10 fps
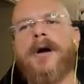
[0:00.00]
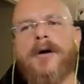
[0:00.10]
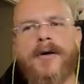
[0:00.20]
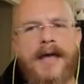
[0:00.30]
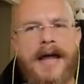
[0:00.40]

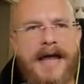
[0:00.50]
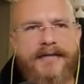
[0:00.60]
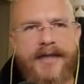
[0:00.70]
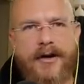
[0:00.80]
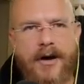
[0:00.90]
Okay, I have
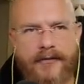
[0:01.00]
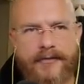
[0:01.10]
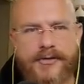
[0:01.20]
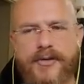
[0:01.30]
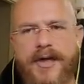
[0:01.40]
that
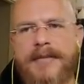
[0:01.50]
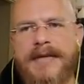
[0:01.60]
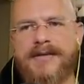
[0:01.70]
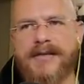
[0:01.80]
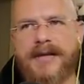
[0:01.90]
off. So that
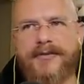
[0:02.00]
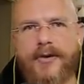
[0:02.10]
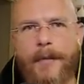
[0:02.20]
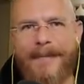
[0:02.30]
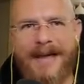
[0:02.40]
means that if
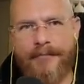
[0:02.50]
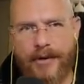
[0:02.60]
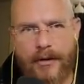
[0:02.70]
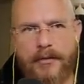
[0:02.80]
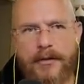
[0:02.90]
you're a member,